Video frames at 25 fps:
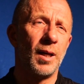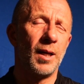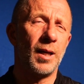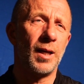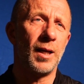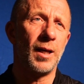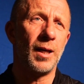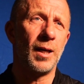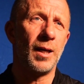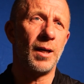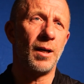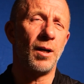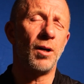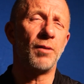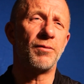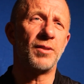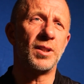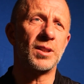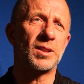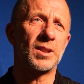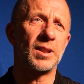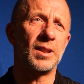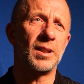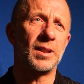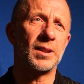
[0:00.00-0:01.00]
of the
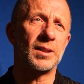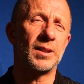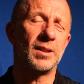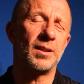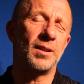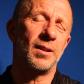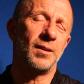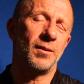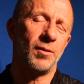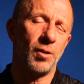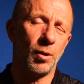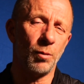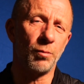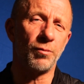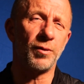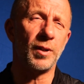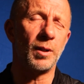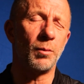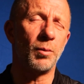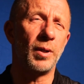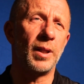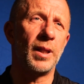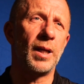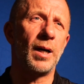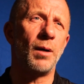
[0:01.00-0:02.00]
season, and hopefully
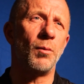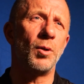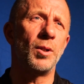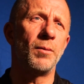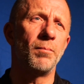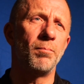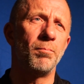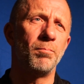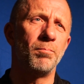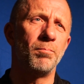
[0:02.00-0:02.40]
win that one.